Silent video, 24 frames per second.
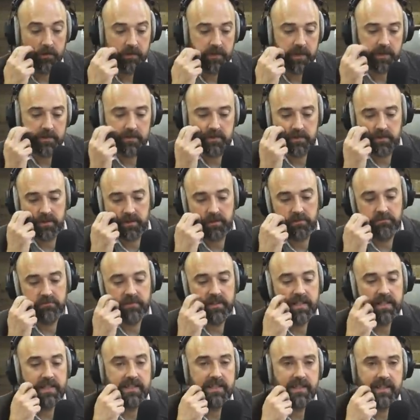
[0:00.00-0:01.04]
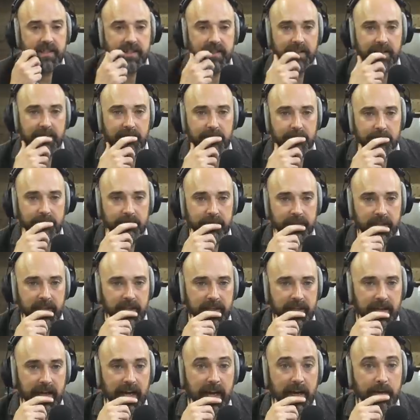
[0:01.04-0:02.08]
of those three, um,
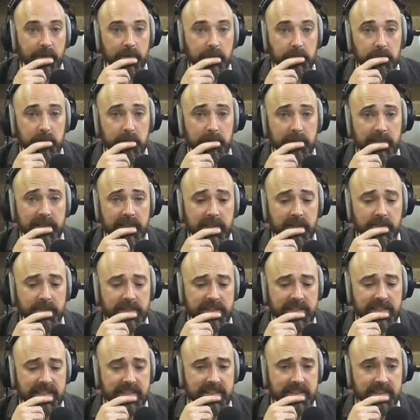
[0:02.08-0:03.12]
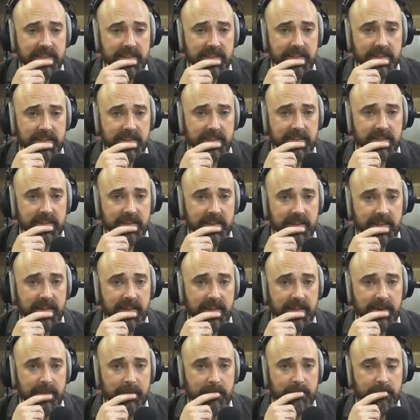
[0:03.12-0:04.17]
I would probably go with Dig Dug.
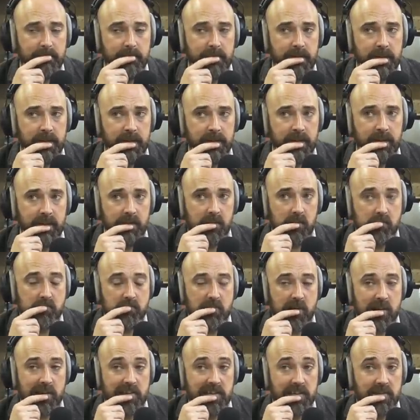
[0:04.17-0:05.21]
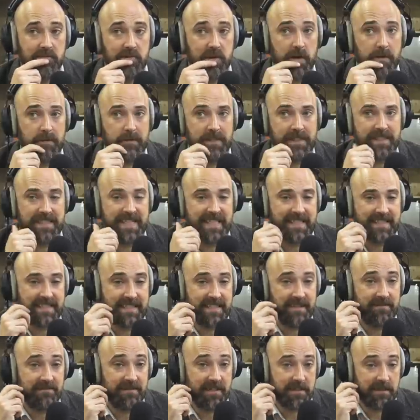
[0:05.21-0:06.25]
Um, I don't know if it's
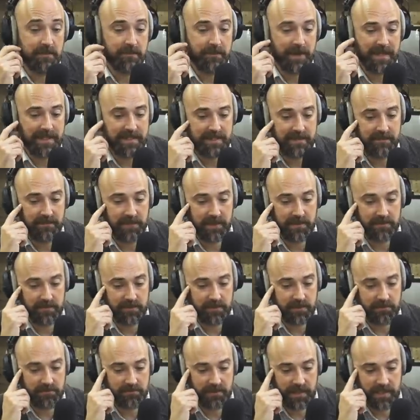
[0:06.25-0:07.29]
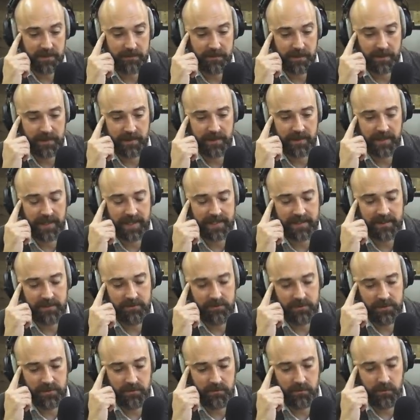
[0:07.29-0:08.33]
necessarily the best of those three, but th- that
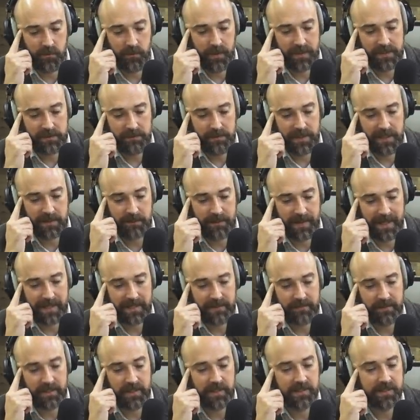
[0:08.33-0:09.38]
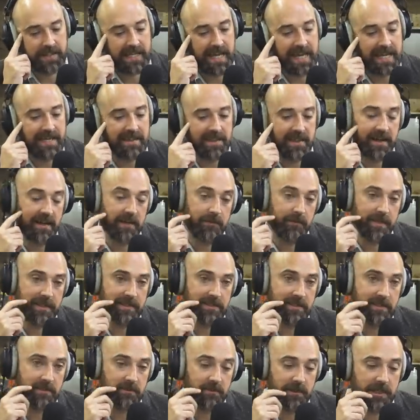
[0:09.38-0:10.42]
used to always be at the back of an arcade that I
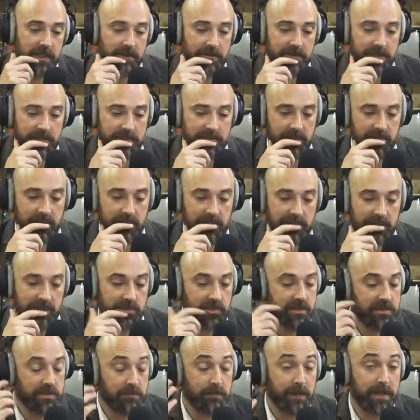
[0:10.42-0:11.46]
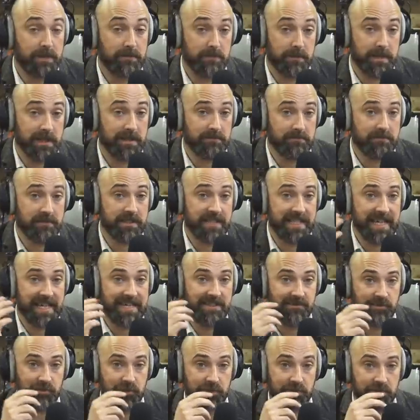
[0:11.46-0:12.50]
went to when I was at college. Despite being pretty
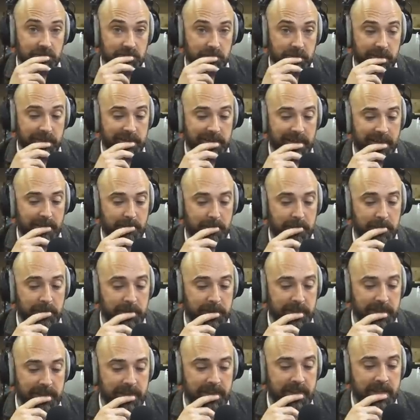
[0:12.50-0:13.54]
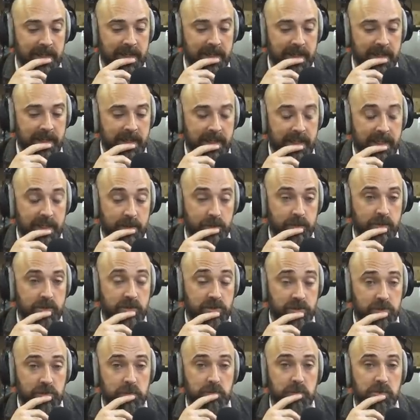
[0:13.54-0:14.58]
ancient by that point, it was
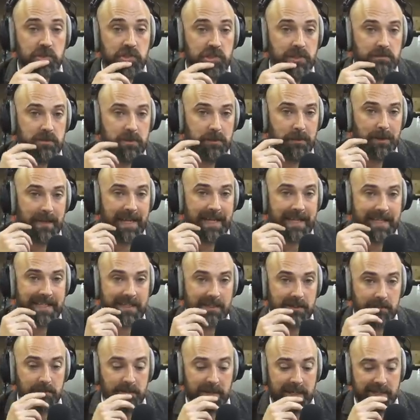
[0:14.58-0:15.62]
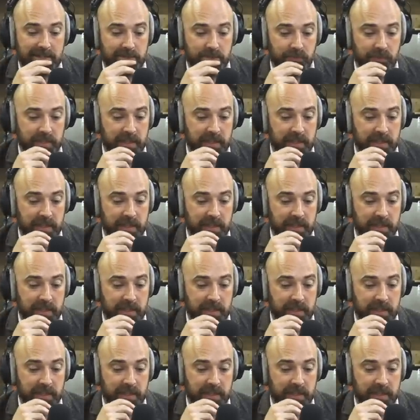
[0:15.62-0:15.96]
super cheap to play compared to all